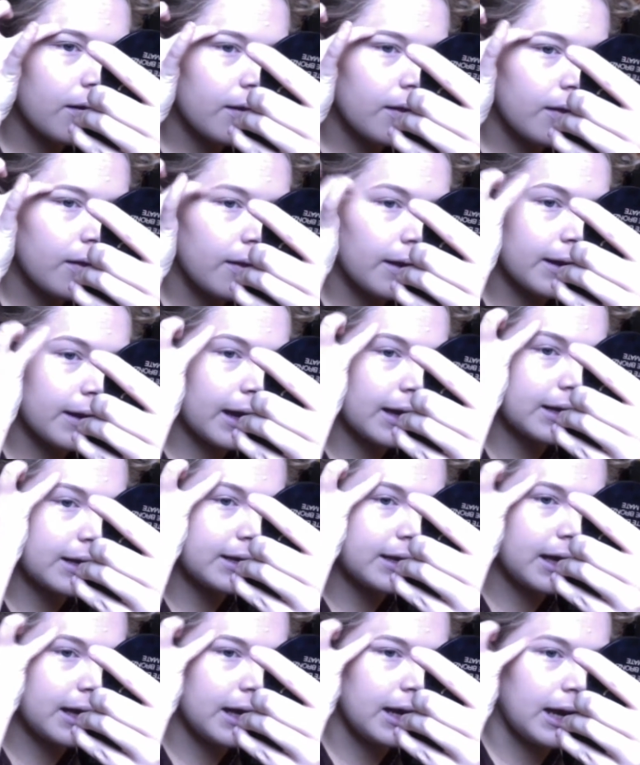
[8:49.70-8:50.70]
like, I
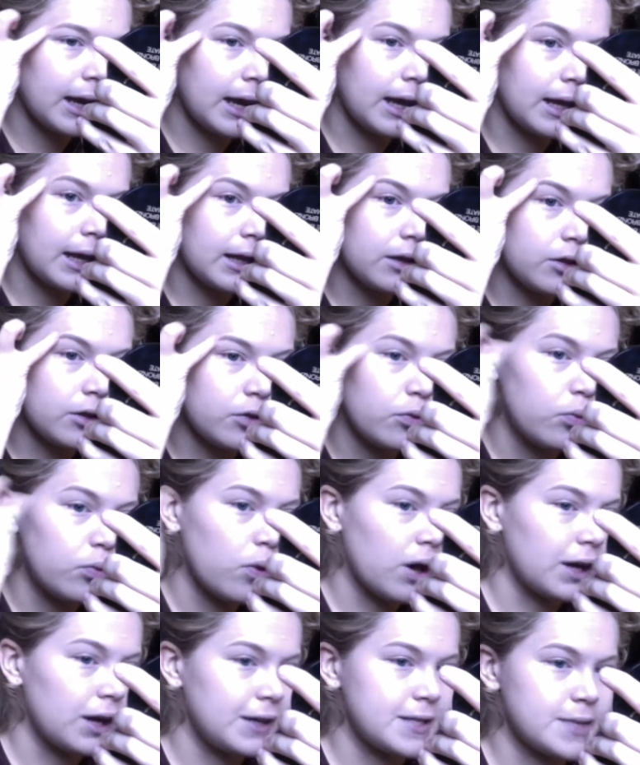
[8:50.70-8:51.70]
get it. You
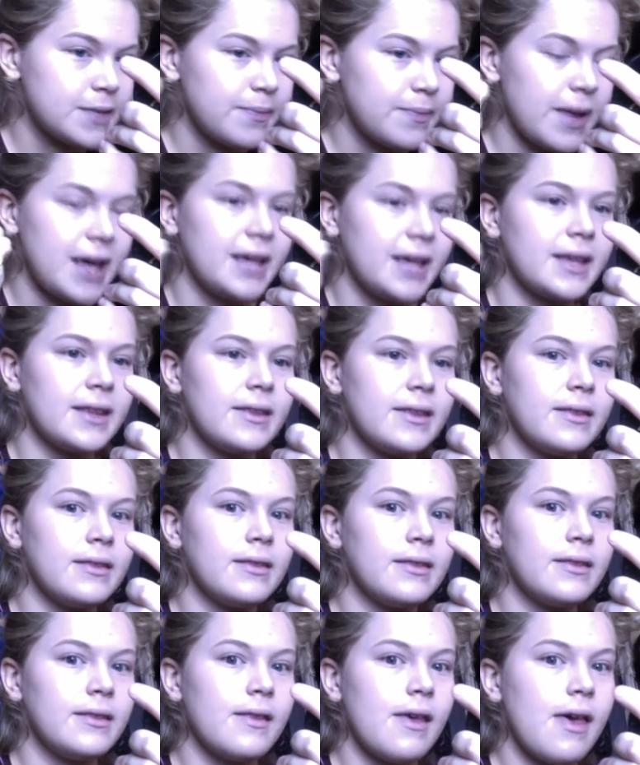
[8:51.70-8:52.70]
wanted to make
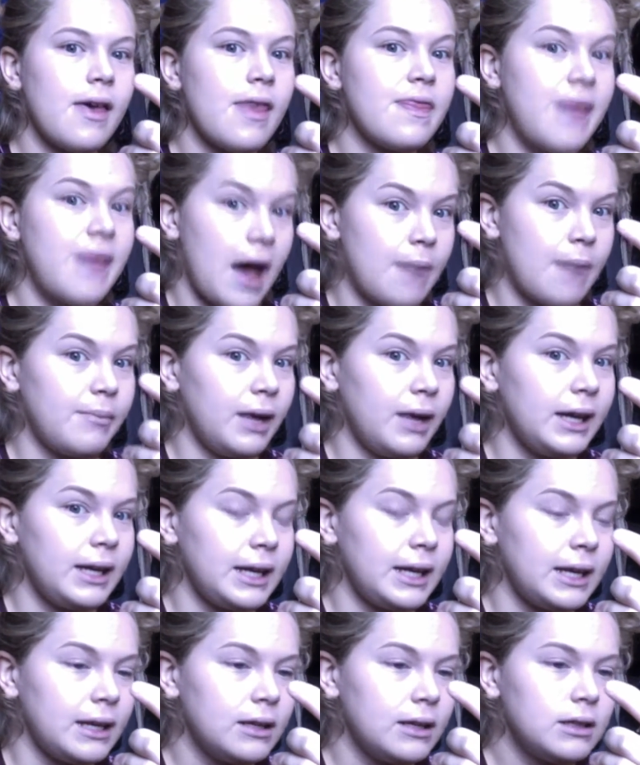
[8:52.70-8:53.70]
that
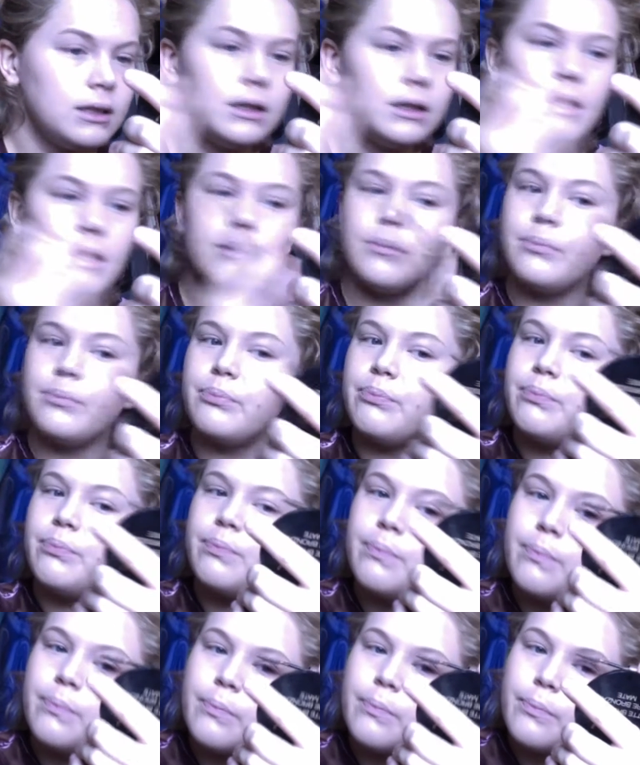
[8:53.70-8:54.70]
money.
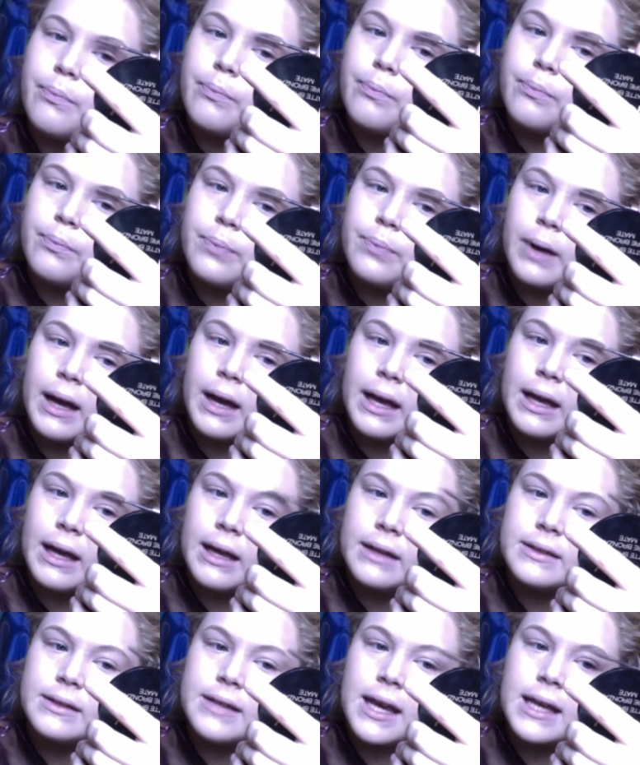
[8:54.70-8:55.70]
But
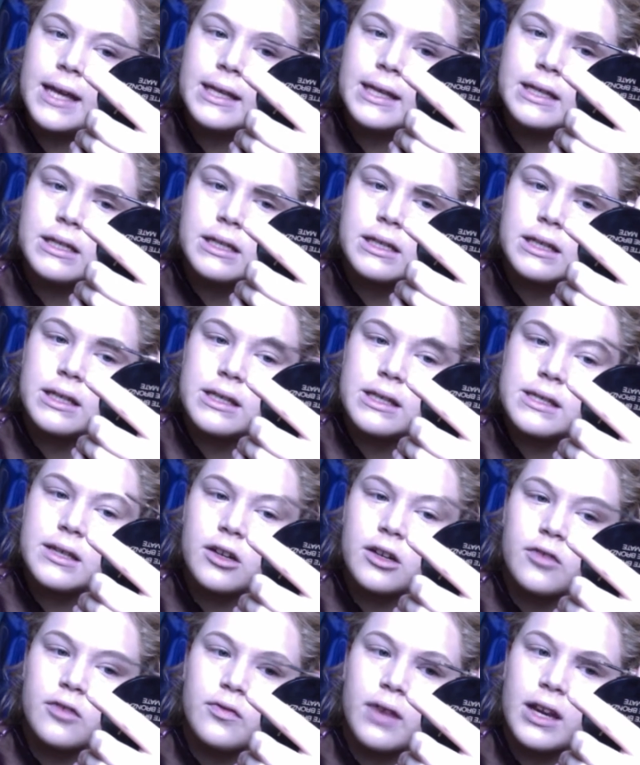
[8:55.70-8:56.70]
take into
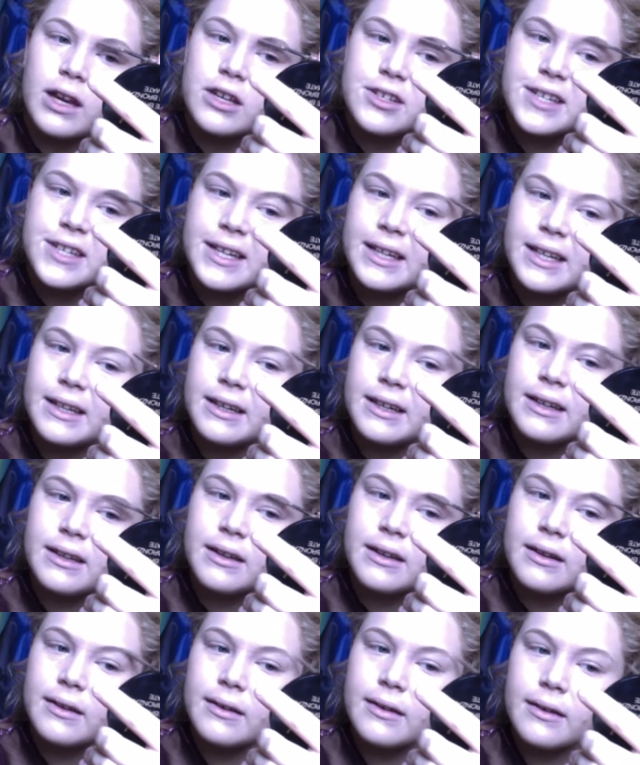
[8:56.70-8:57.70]
consideration,
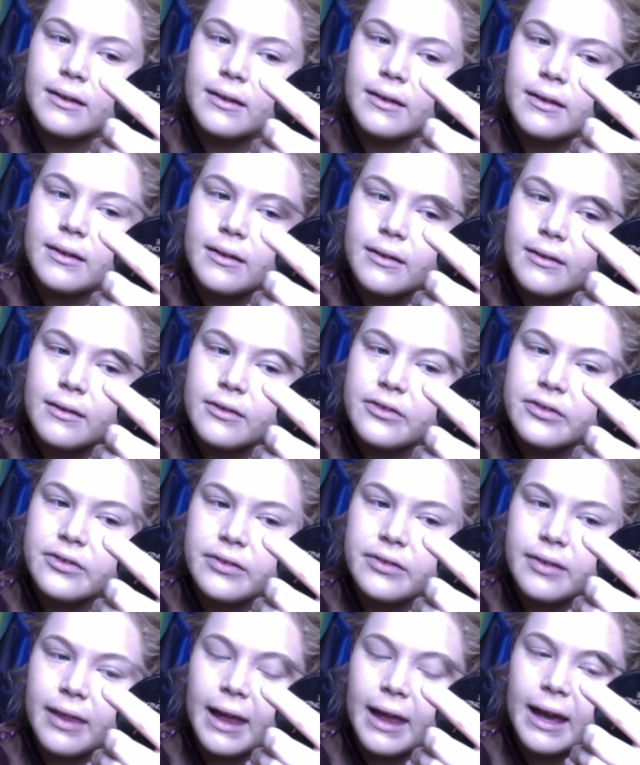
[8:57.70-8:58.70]

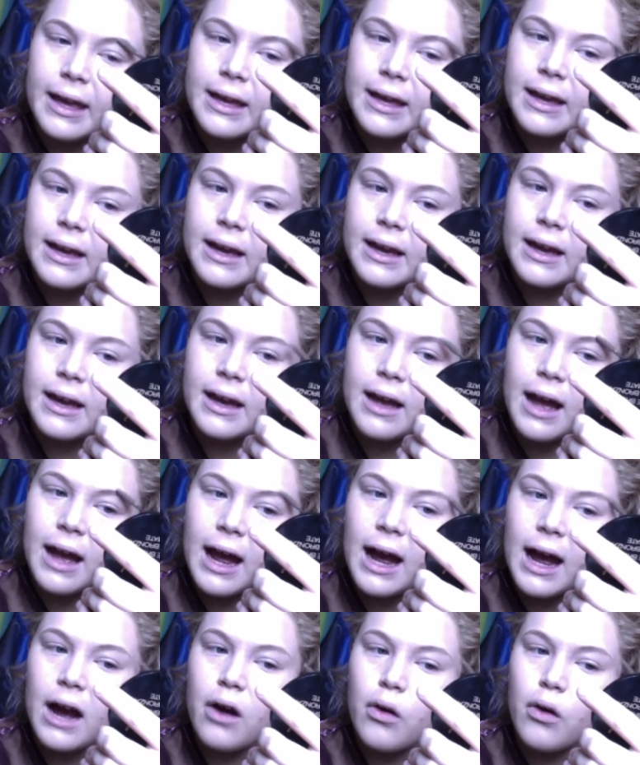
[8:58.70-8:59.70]
like,
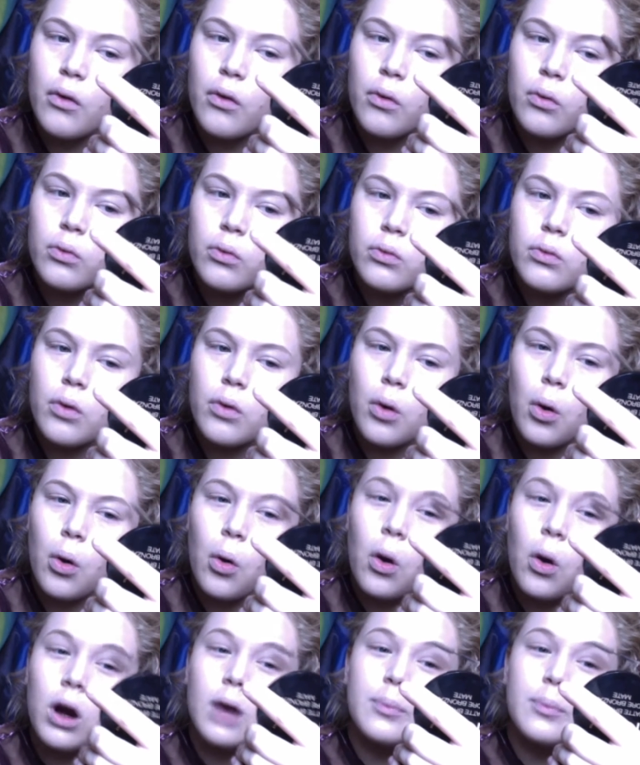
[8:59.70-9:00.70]
how
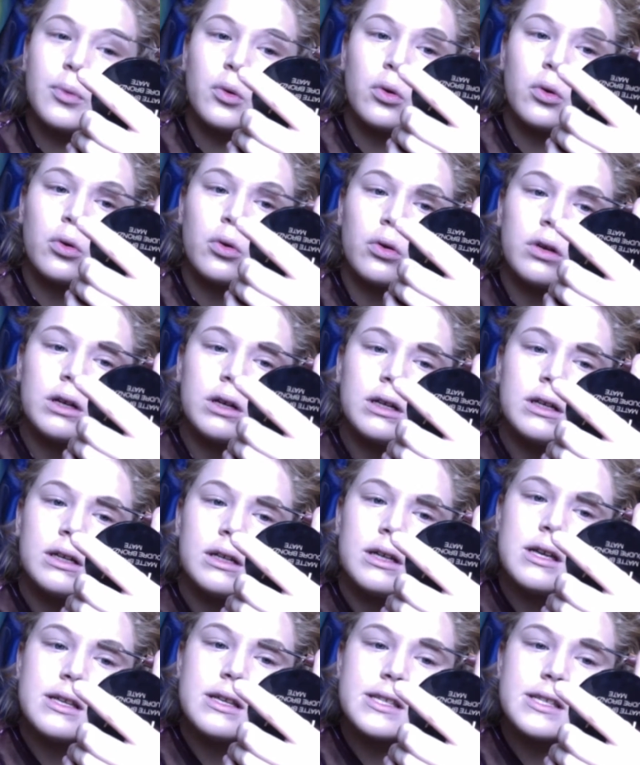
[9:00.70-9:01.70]
horrible
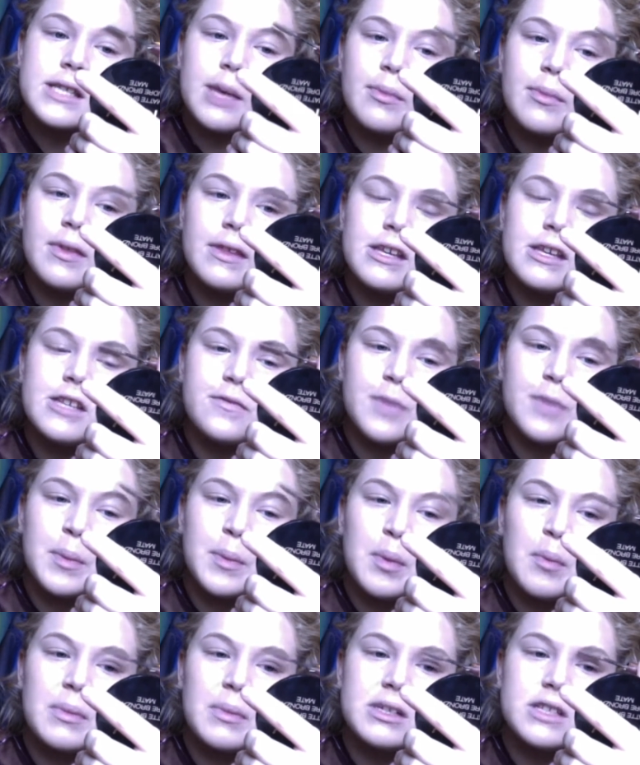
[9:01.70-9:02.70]
some of these people
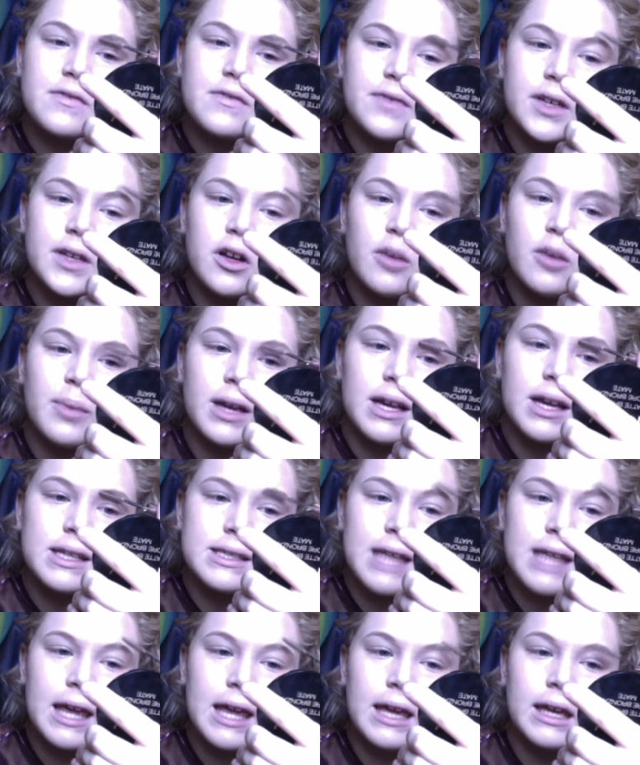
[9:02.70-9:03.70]
must feel because
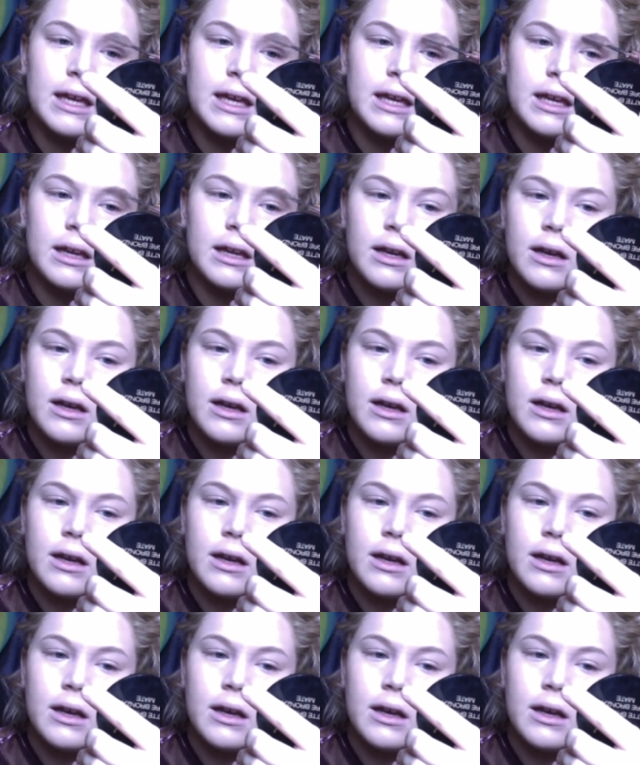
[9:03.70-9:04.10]
their